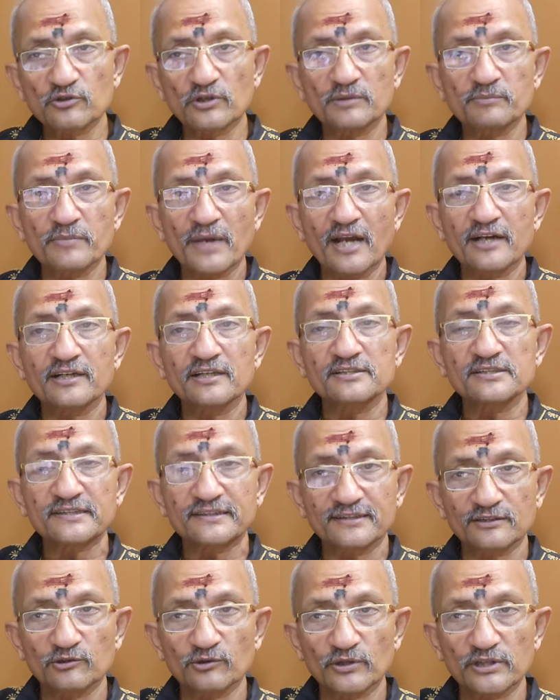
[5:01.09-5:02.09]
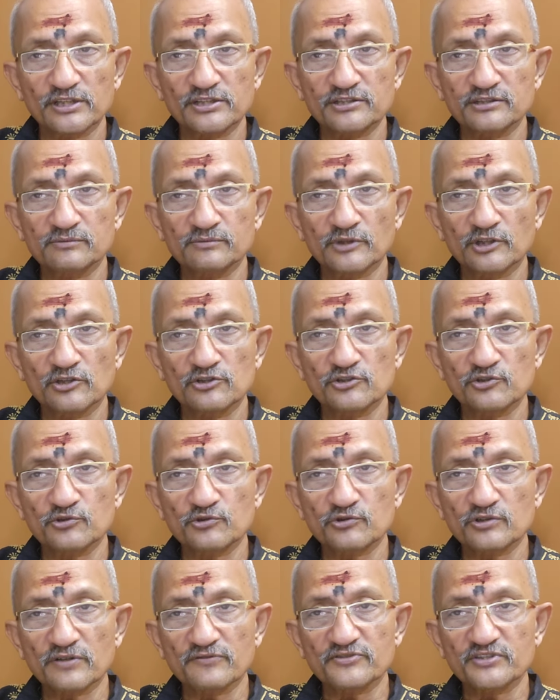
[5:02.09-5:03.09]
you had bad asset allocation because
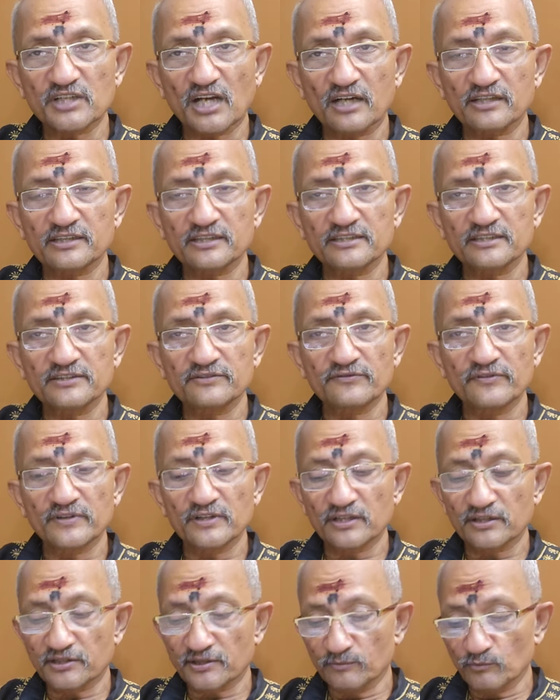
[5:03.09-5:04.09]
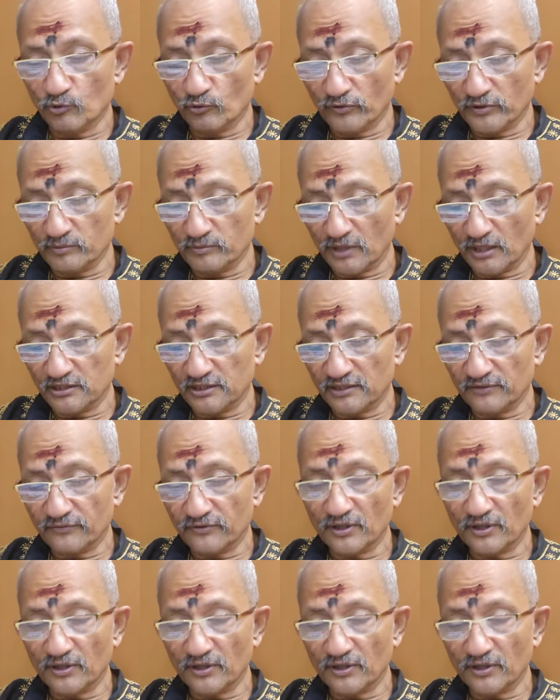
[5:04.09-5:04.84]
you should have started removing money